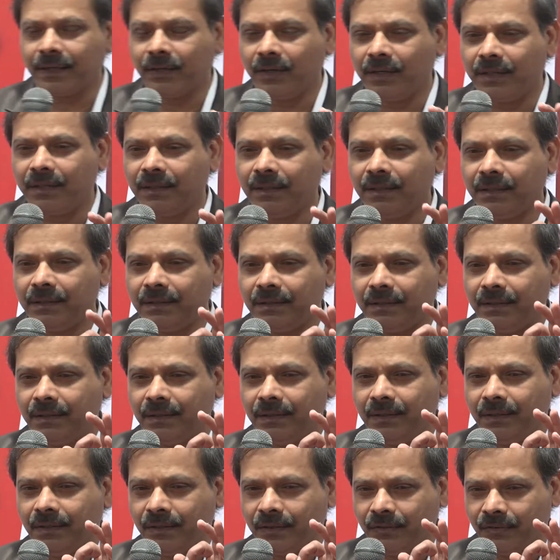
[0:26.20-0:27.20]
got the
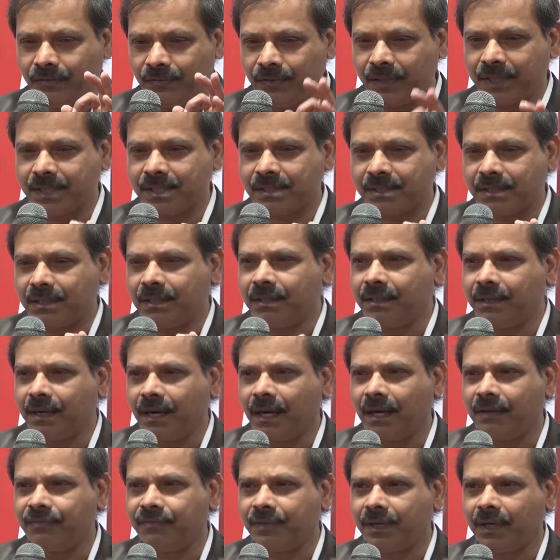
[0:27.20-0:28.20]
first
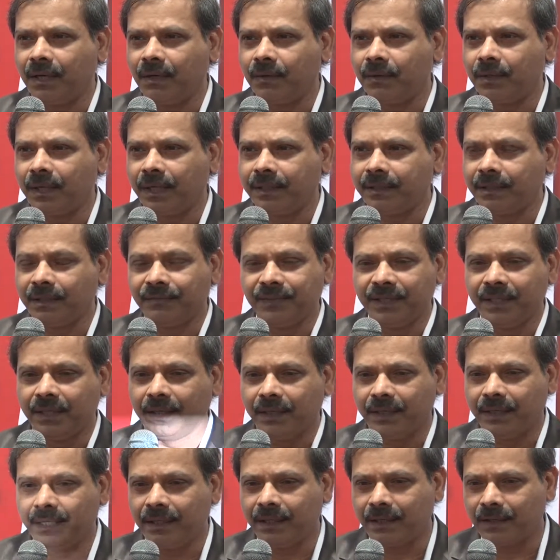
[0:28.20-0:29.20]
draft out, I think, within
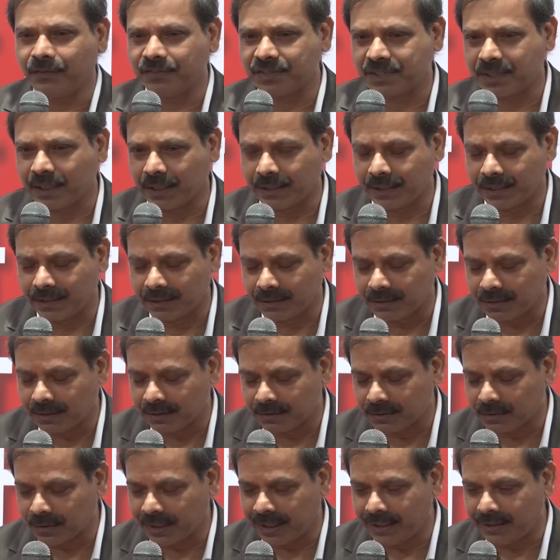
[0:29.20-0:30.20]
a year of starting to
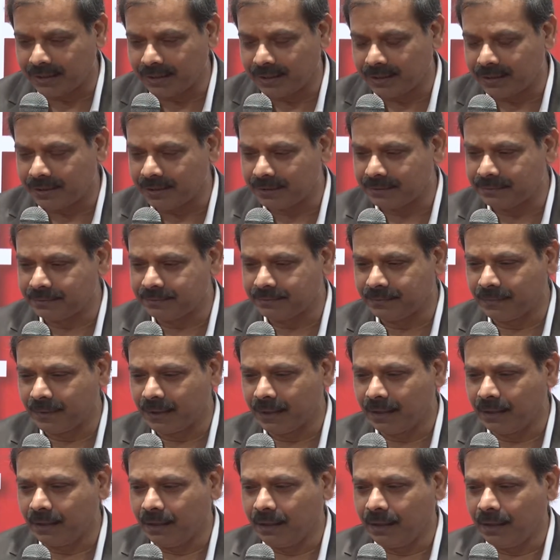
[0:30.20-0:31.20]
write it.
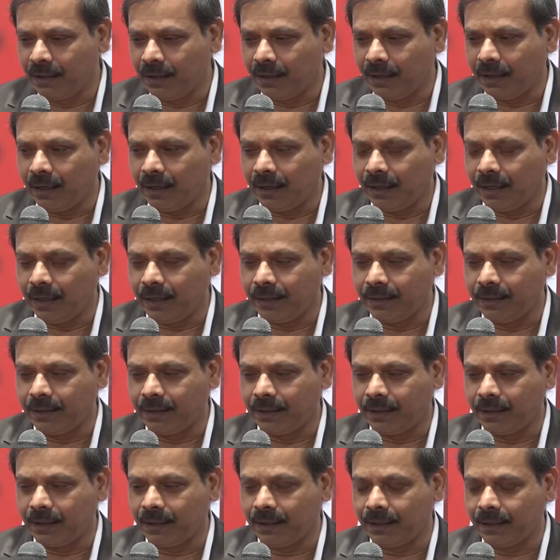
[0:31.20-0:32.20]
And
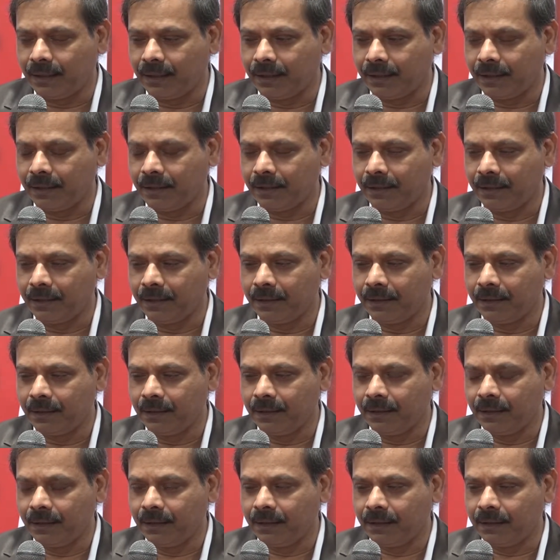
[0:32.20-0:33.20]

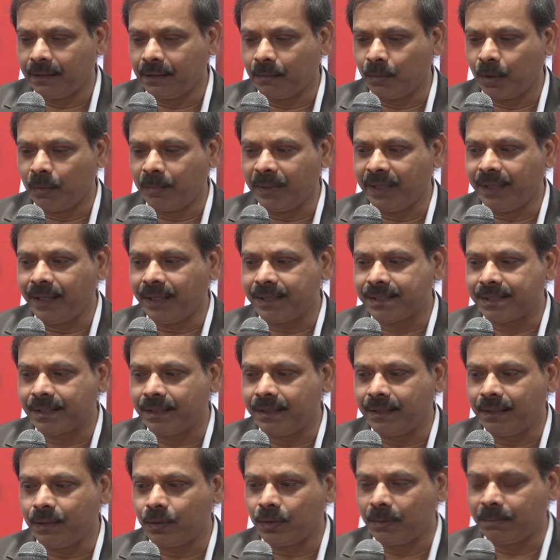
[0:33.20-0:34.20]
the moment I
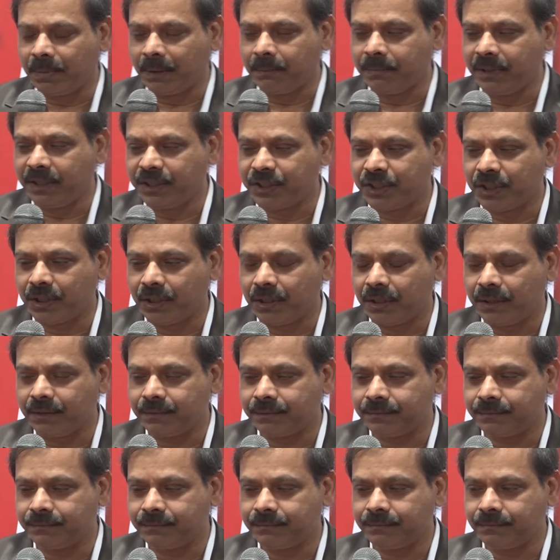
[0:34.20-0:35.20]
sent it to a publisher,
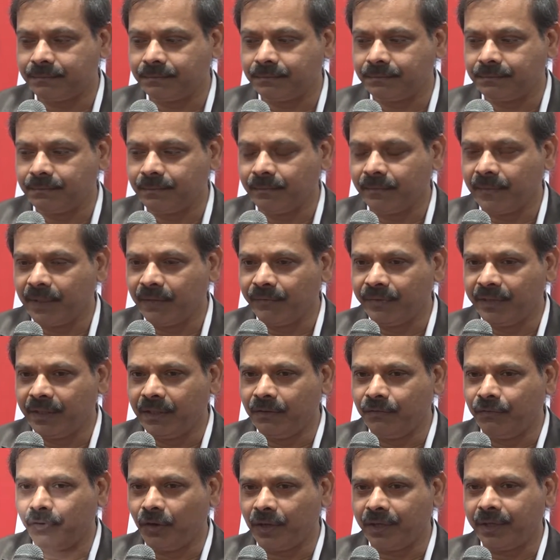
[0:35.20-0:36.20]

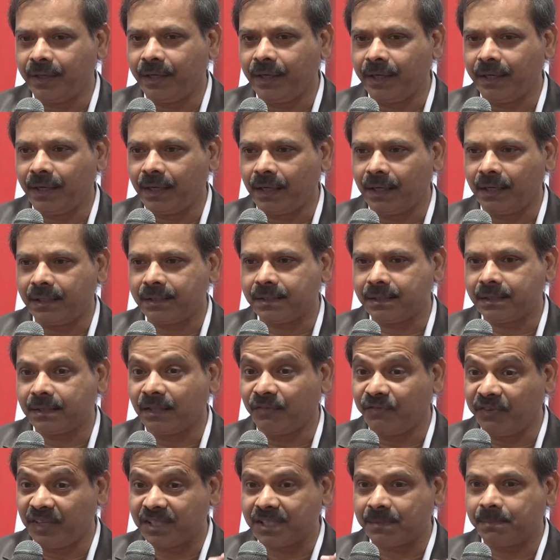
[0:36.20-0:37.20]
within 48 hours, the
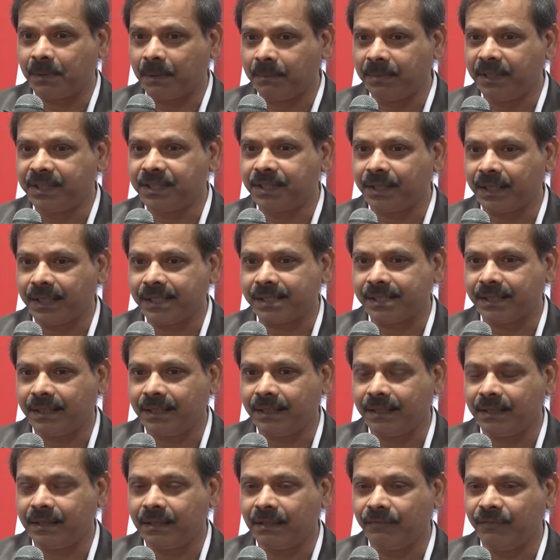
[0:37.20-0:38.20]
first publisher I
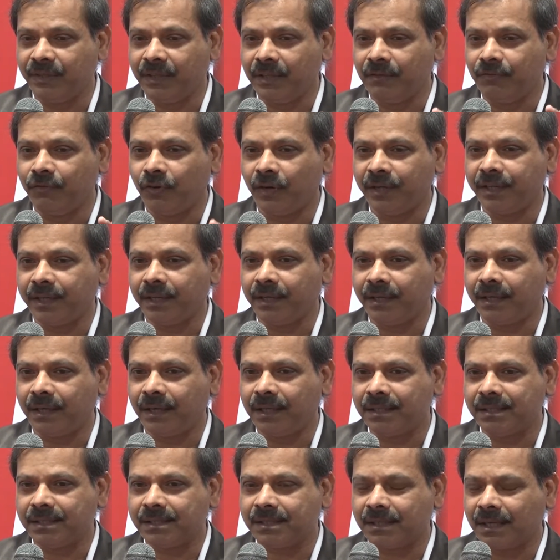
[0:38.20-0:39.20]
sent, within 48
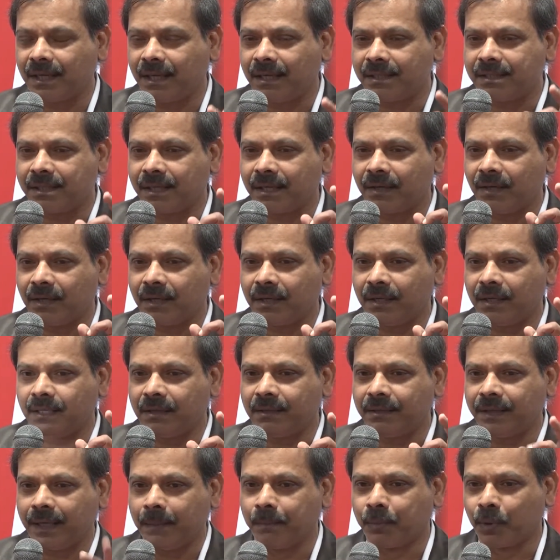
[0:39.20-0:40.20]
hours I got an
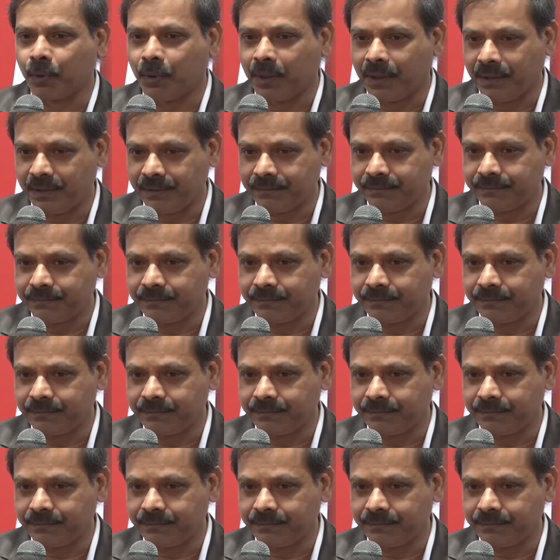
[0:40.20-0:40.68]
approval.